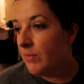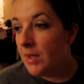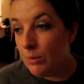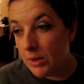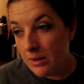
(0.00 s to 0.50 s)

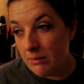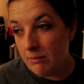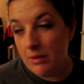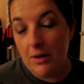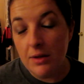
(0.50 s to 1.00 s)
It went
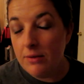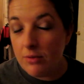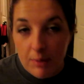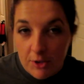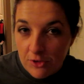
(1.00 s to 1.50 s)
good. All the
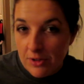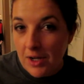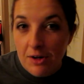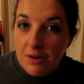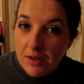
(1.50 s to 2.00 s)
information
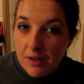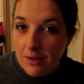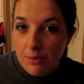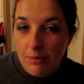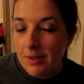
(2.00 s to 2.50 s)
I already
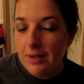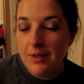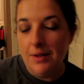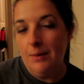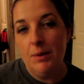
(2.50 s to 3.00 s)
know.
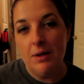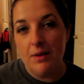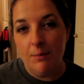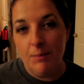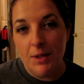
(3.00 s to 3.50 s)
How, how